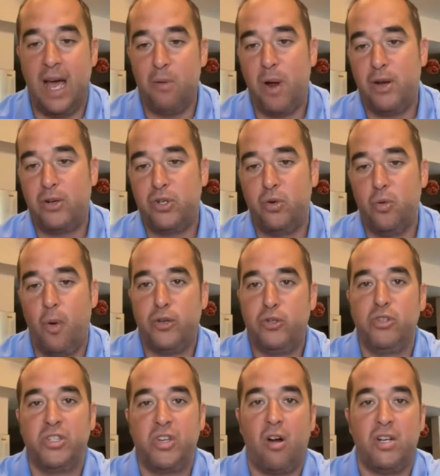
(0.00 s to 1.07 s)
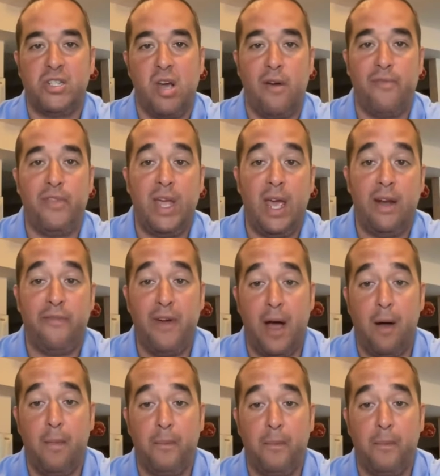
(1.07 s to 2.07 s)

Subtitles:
Why don't you start us off in the NFL?